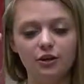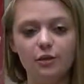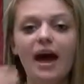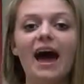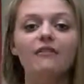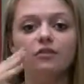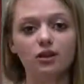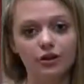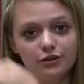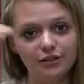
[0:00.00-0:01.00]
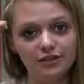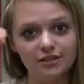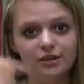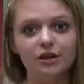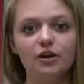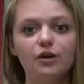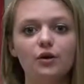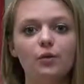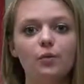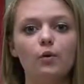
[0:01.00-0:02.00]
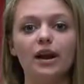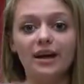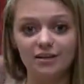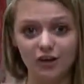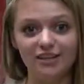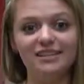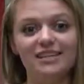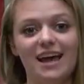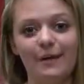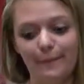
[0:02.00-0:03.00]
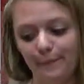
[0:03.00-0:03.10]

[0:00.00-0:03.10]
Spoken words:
have learned what I taught today.